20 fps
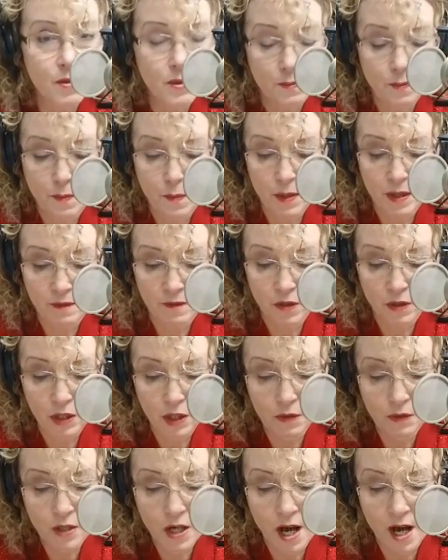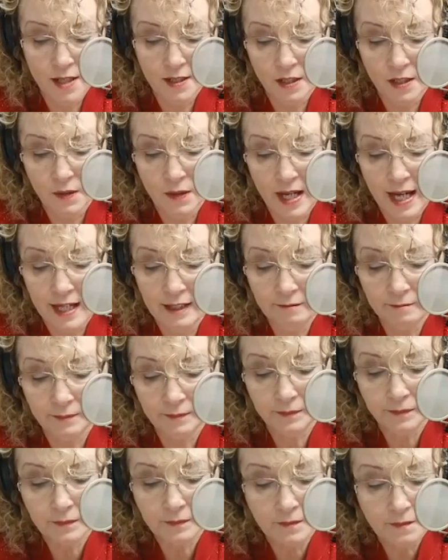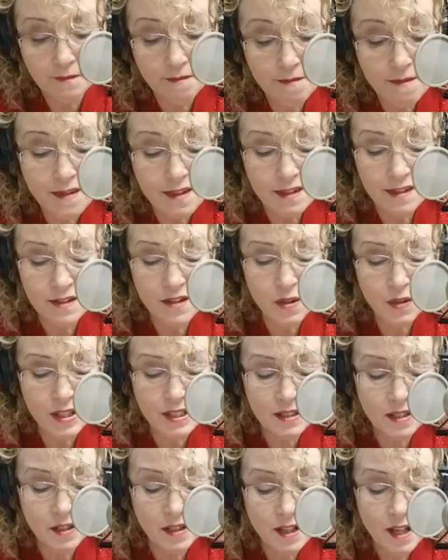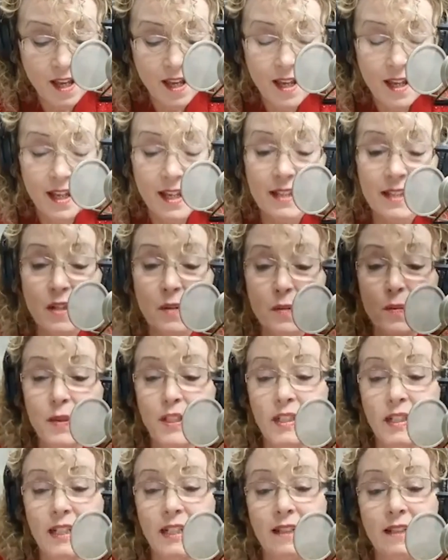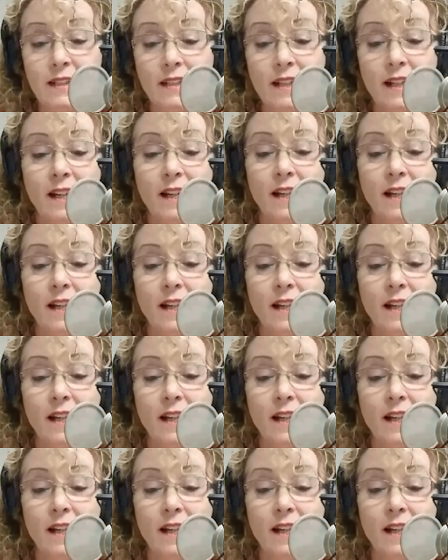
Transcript: It's one of your loan costs, okay? So it's a really